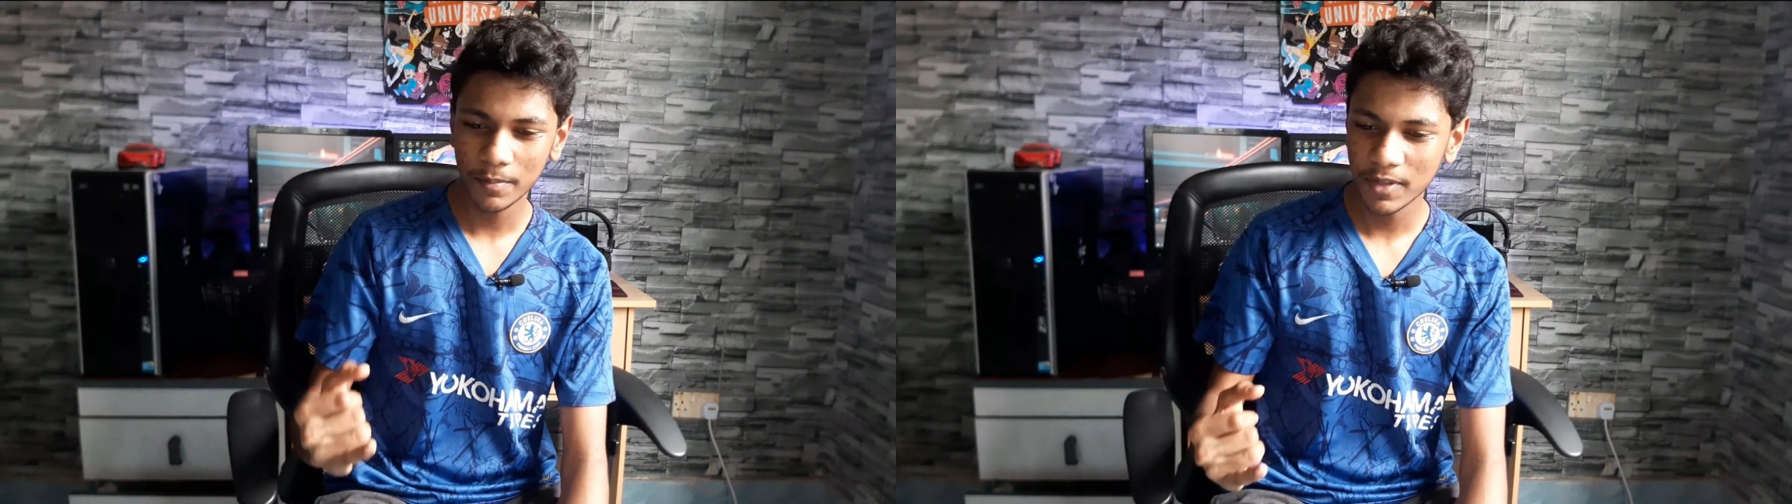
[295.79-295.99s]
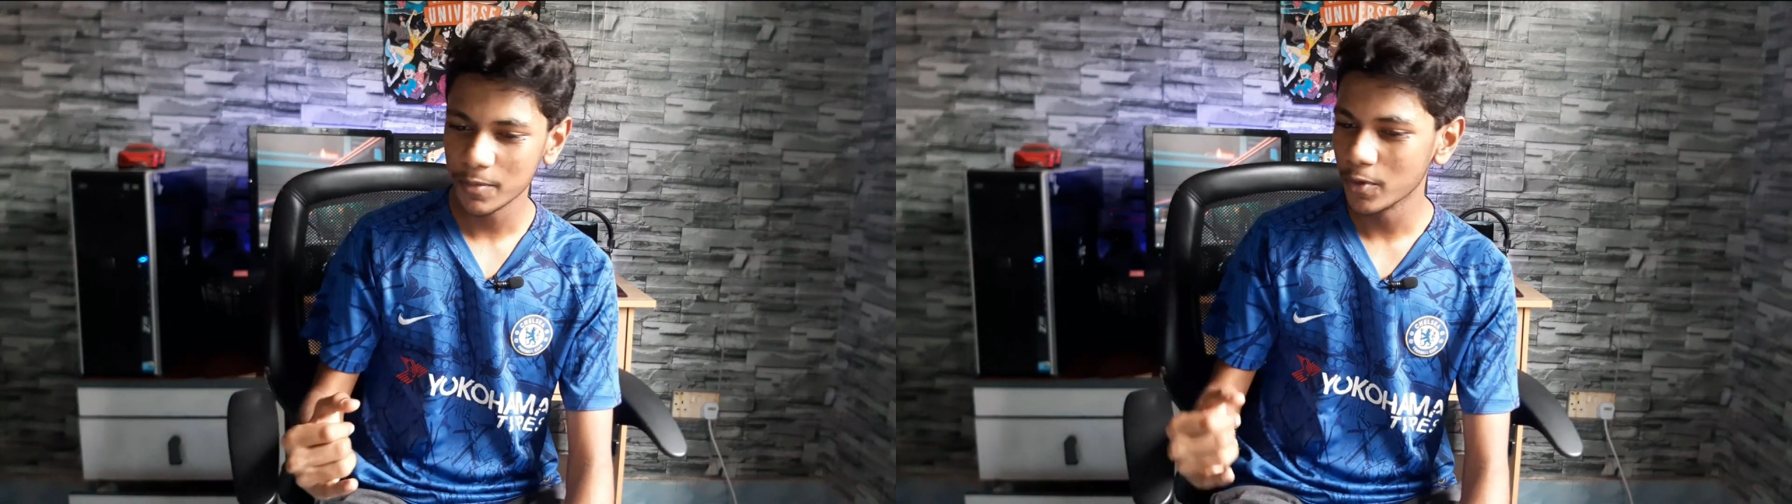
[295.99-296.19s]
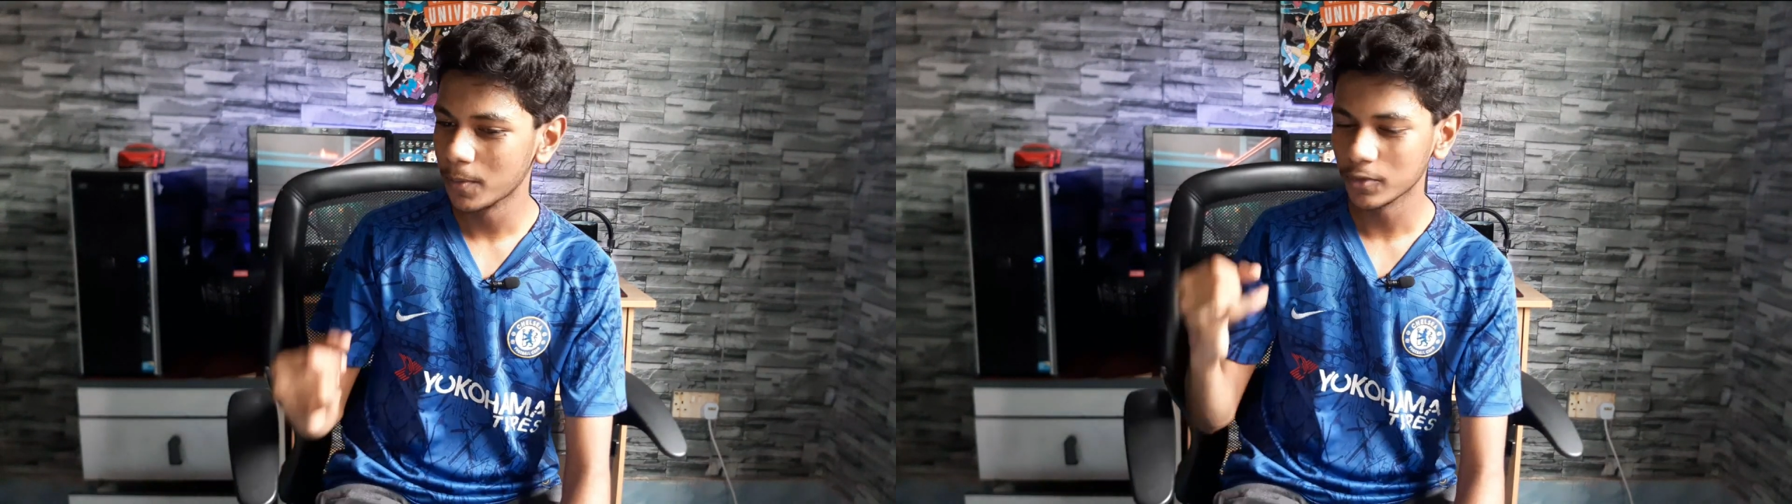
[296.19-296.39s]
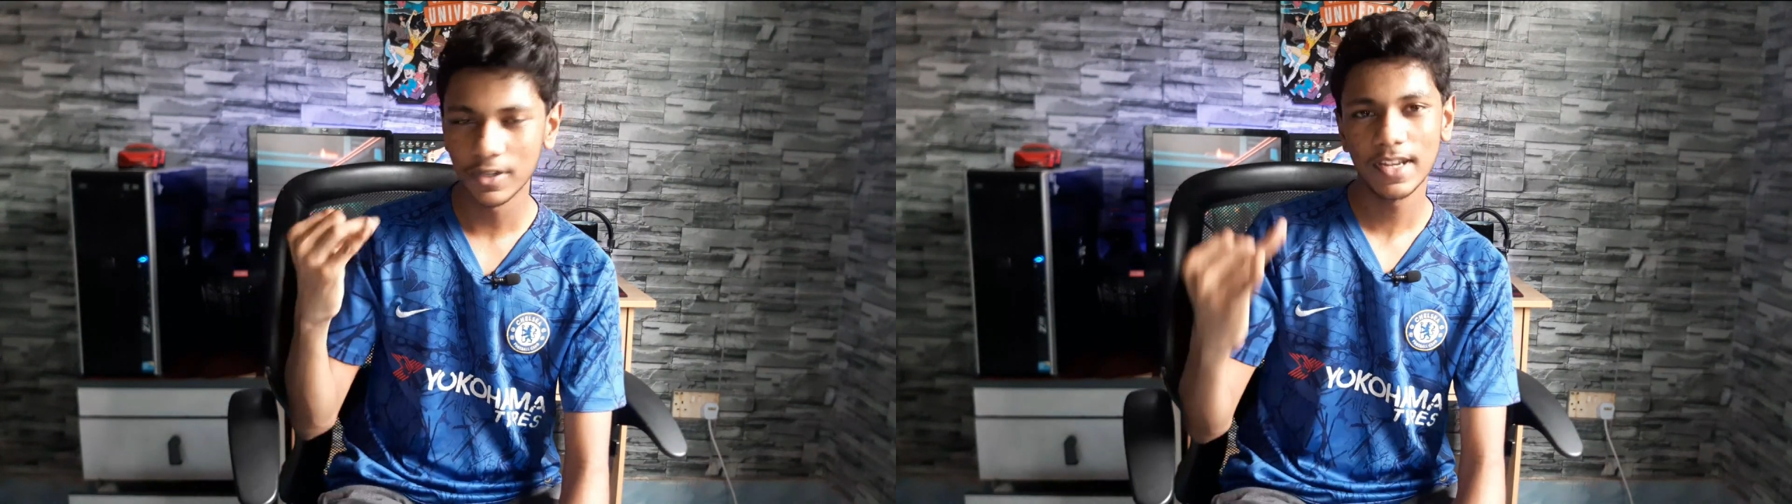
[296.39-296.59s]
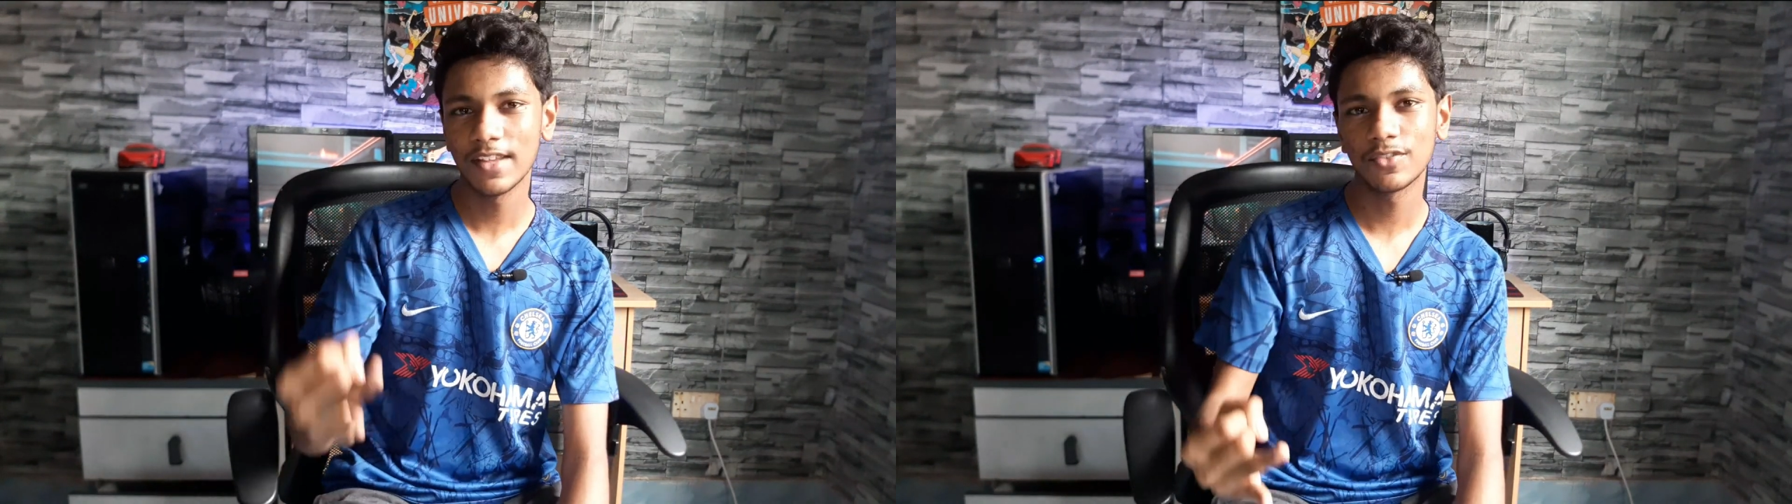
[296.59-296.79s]
keyboard or a
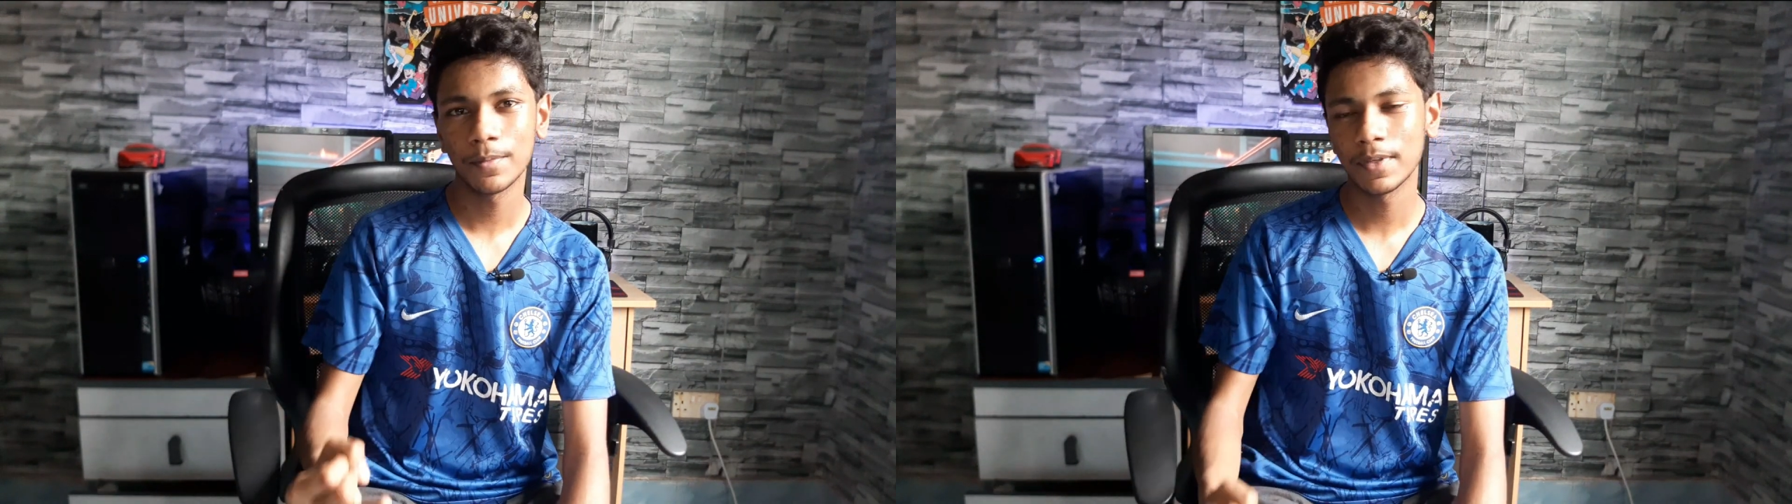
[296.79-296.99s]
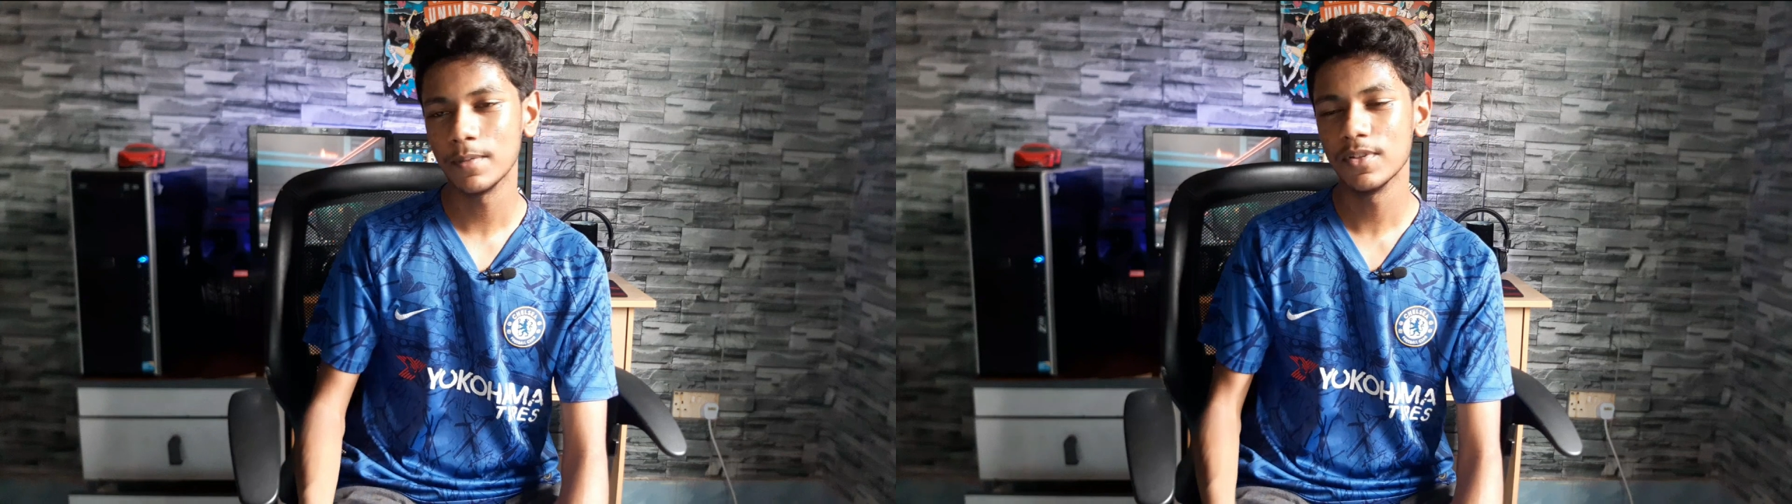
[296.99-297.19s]
desktop keyboard,